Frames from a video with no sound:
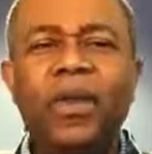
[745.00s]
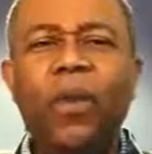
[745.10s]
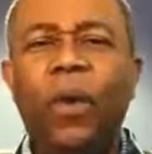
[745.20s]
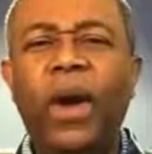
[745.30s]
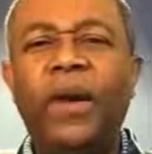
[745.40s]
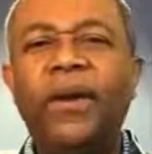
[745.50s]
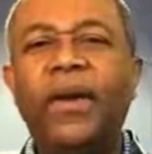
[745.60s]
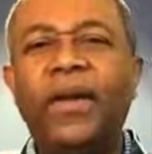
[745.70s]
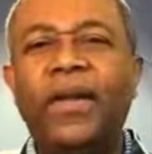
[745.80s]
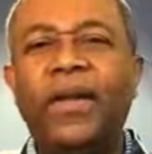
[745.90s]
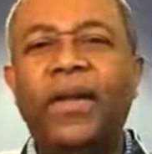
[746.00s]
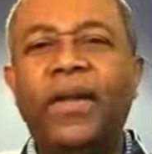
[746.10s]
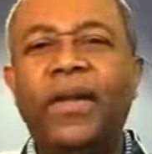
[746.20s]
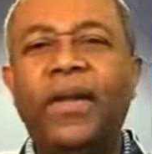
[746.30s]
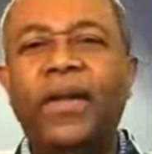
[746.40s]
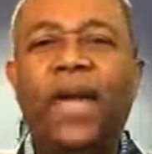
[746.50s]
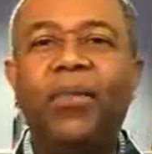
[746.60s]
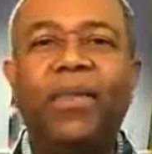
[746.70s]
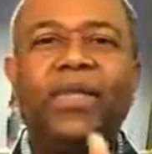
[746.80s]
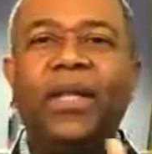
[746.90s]
where they set up the
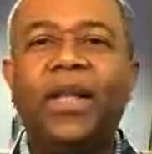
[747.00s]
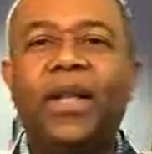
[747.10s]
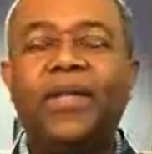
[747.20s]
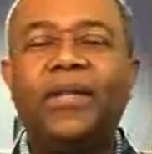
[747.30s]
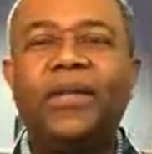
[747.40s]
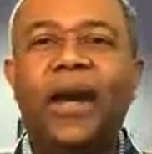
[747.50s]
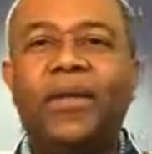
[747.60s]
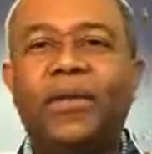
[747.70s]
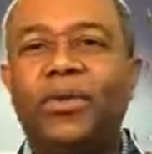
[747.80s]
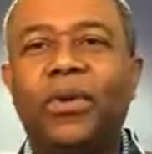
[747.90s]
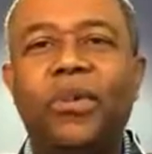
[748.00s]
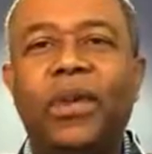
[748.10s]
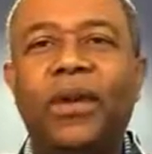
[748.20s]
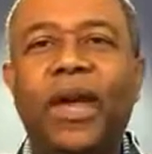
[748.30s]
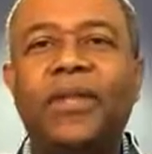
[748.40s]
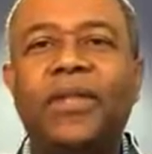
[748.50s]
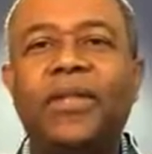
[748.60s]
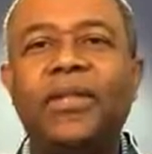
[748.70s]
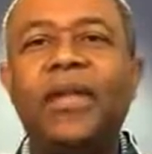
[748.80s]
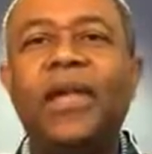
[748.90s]
cameras in these nondescript
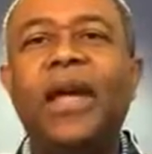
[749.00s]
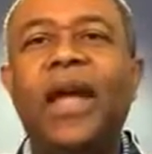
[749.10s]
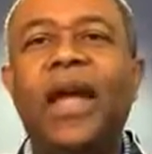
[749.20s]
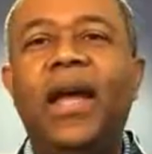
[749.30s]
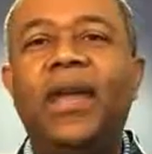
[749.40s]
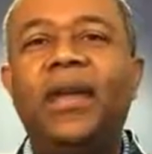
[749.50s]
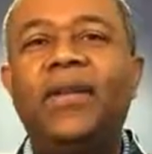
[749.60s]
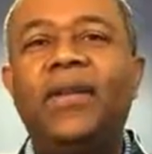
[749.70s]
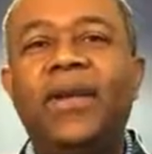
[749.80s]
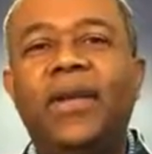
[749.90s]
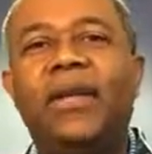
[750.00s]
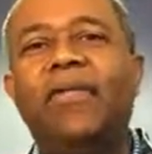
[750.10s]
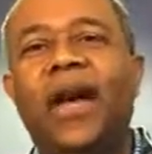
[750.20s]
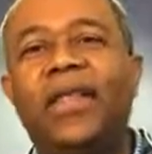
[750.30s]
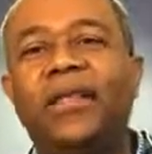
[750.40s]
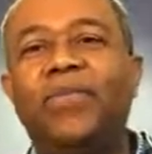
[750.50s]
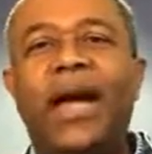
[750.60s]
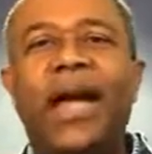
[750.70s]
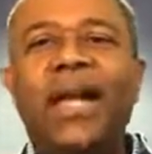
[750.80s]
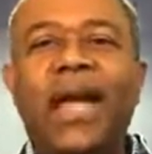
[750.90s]
locations and you've got these
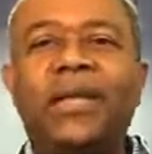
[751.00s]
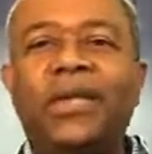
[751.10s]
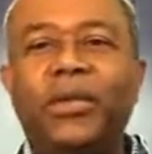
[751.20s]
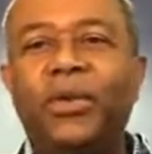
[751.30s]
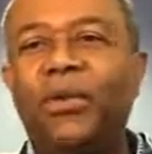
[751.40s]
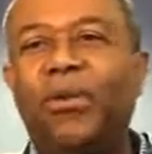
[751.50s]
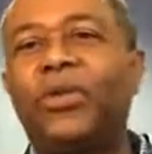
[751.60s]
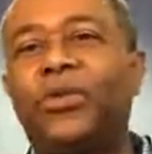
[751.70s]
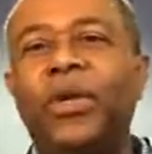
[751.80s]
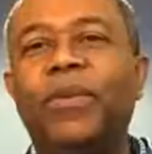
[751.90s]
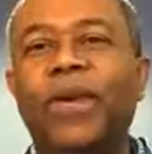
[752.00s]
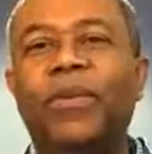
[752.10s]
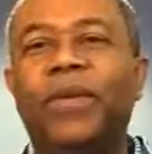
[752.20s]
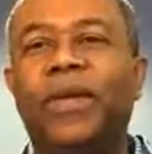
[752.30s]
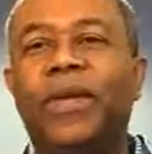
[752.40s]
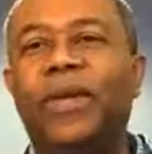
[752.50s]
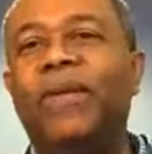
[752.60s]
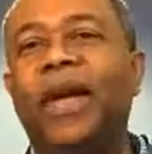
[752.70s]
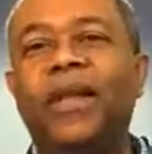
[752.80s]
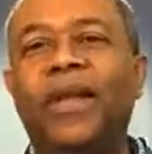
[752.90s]
bad actors who mistreat people and you've
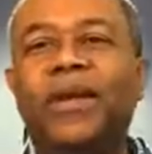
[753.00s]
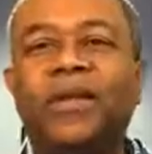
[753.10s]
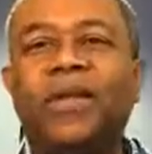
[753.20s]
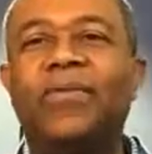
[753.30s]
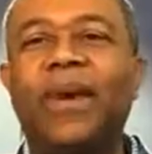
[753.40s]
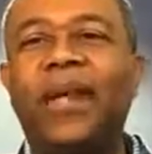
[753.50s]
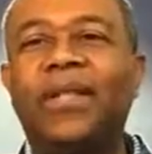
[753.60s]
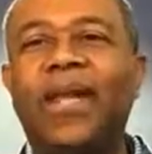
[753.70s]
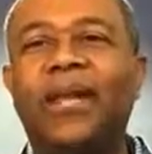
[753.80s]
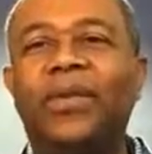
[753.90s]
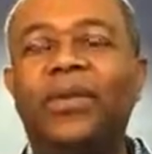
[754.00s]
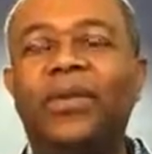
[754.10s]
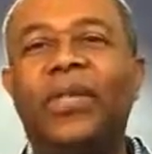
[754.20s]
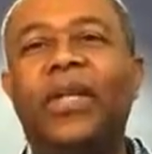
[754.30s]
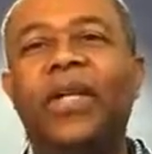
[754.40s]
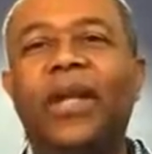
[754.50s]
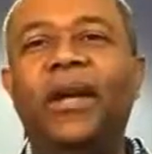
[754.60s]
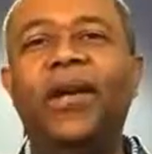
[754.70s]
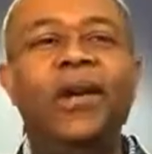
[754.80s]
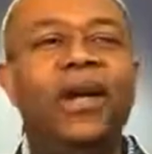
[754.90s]
got the innocent bystanders who sit
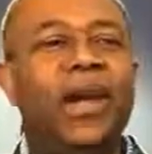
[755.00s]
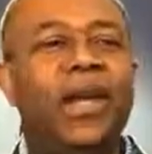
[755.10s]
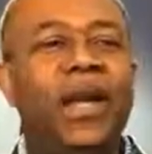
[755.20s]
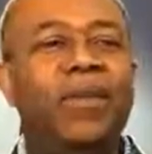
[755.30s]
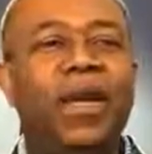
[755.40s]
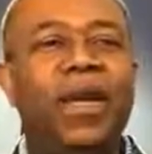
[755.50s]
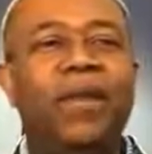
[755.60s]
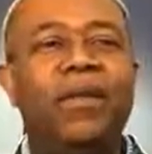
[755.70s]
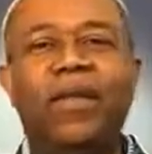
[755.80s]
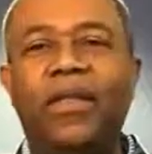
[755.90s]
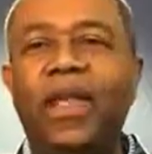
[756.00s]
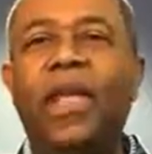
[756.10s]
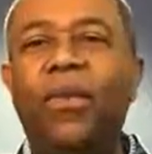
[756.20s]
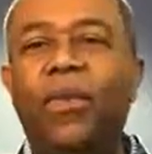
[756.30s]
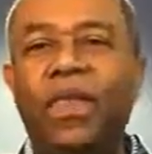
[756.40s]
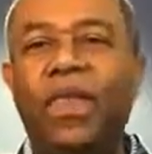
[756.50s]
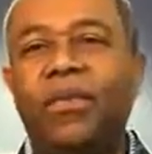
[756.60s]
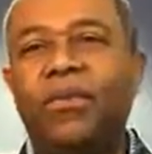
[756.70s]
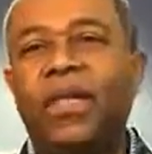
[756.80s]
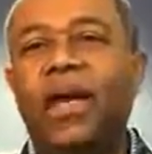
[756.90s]
there and they begin thinking within
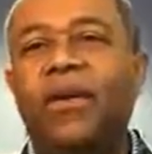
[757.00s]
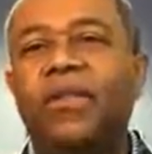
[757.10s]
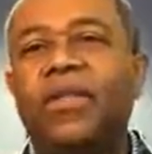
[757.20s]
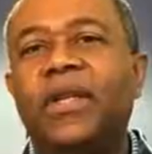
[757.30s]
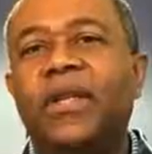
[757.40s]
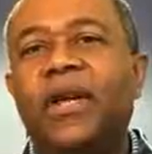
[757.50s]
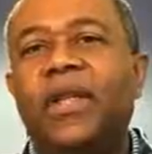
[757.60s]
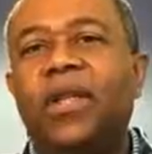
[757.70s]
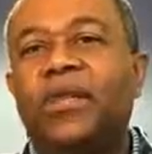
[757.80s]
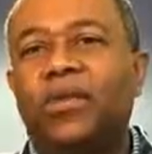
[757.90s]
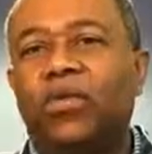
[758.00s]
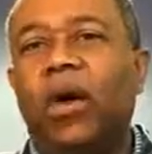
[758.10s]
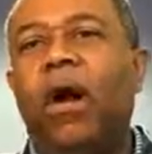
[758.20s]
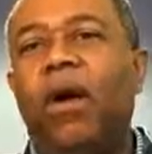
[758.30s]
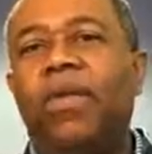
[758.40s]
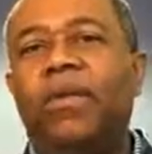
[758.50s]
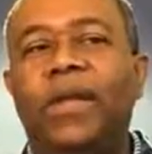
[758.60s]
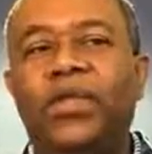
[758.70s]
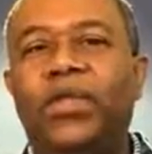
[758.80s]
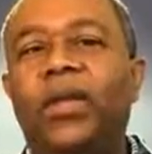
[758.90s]
themselves this is wrong they
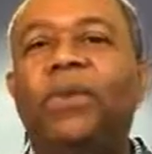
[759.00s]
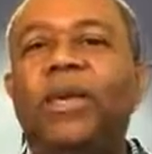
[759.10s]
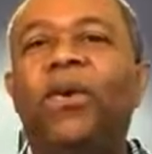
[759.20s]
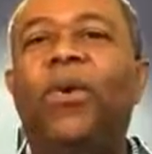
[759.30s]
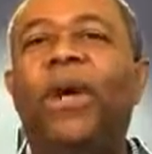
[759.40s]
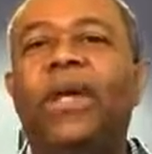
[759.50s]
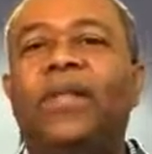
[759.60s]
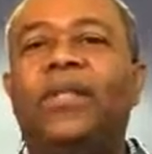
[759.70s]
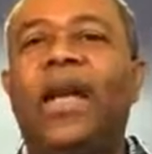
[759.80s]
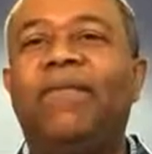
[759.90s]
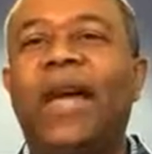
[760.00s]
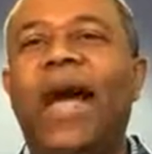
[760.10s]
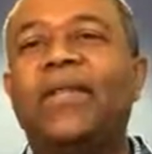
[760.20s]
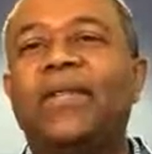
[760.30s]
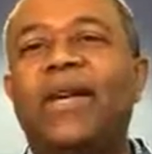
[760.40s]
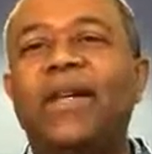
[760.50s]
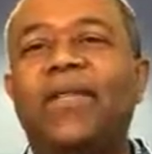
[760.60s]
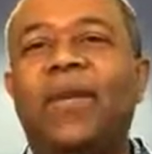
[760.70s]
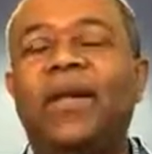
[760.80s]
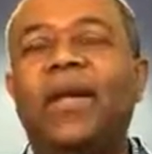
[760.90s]
shouldn't be doing this i've got to say
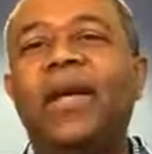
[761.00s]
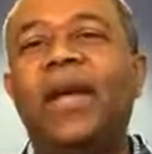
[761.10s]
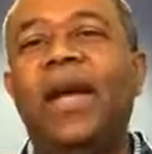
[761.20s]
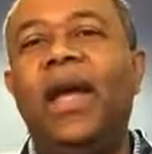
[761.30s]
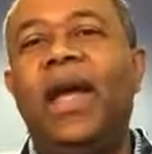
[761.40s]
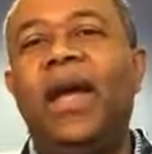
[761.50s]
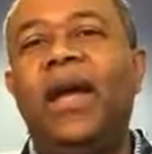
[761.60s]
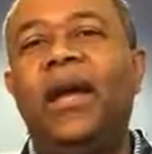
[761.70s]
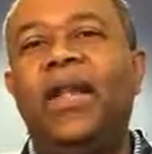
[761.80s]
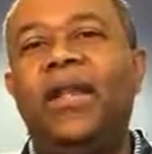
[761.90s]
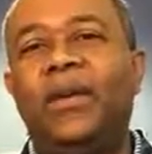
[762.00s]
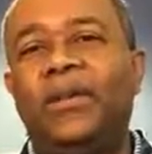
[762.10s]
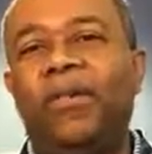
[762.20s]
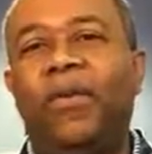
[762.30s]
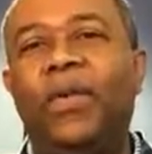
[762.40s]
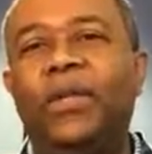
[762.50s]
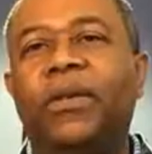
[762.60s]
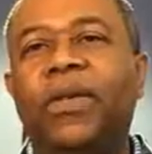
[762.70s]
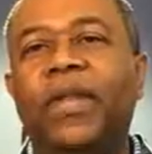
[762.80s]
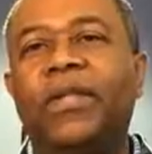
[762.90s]
something and and there's a force
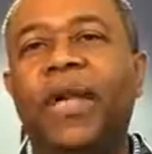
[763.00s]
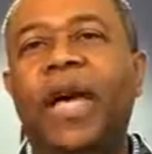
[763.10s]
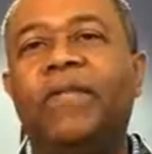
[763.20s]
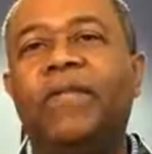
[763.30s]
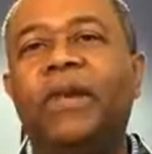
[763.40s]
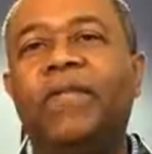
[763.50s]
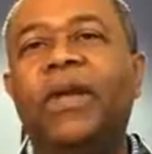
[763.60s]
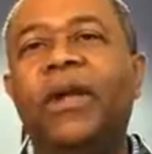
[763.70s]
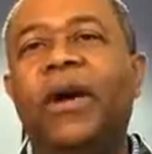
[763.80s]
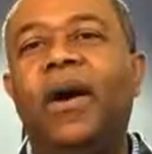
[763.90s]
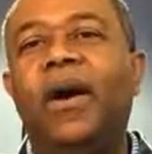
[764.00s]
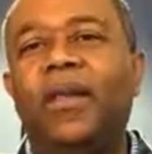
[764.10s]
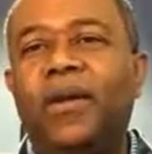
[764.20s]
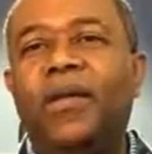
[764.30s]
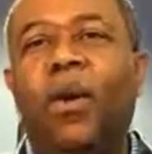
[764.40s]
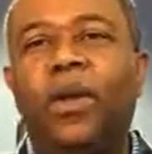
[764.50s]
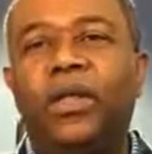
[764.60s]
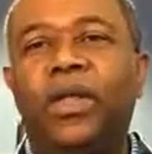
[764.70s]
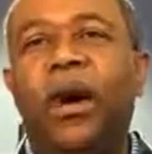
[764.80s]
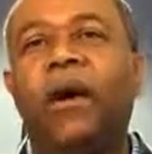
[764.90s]
on the inside of them uh, their north
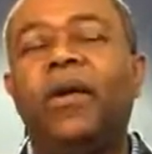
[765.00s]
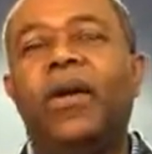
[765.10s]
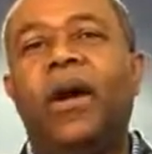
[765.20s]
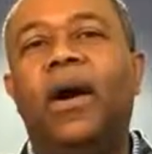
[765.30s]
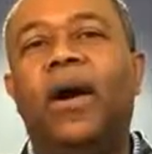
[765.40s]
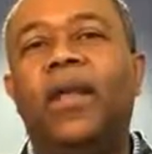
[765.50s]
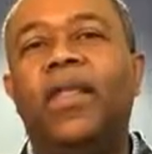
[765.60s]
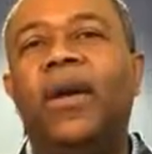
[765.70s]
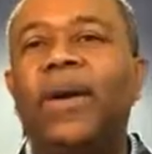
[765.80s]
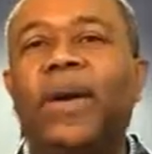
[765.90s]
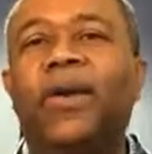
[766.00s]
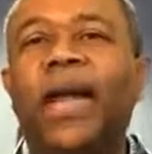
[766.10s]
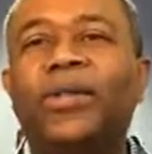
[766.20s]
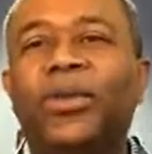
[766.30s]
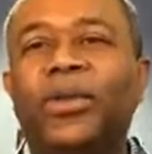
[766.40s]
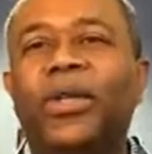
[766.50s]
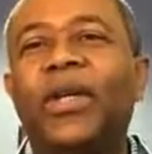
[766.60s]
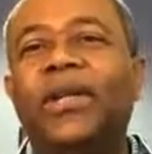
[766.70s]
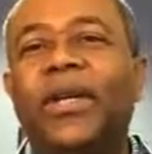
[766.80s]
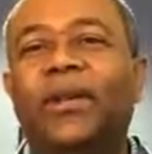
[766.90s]
star uh, their better angels
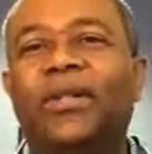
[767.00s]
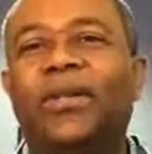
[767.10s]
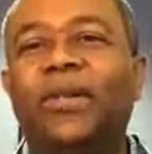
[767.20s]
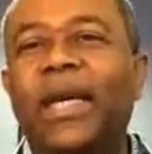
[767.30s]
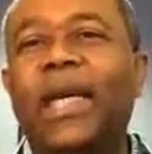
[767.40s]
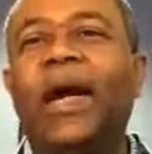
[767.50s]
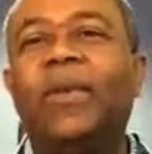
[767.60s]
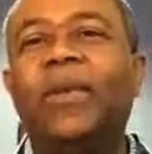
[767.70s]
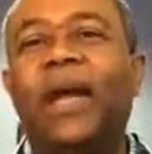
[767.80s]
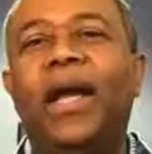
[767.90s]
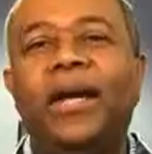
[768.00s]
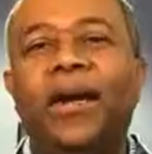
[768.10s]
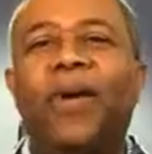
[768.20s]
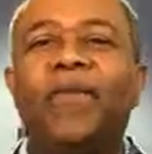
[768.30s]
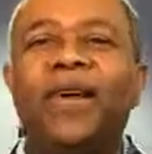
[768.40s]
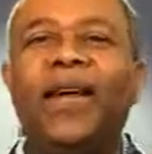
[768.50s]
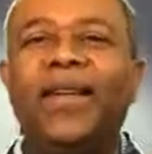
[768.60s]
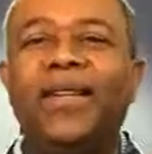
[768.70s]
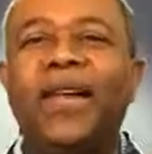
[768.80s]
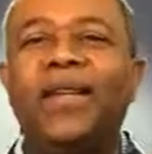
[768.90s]
tells them get up and go over here
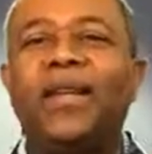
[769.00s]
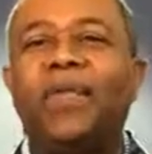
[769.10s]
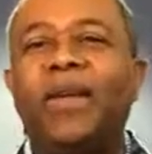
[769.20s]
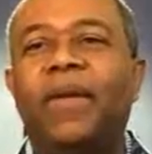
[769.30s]
and say something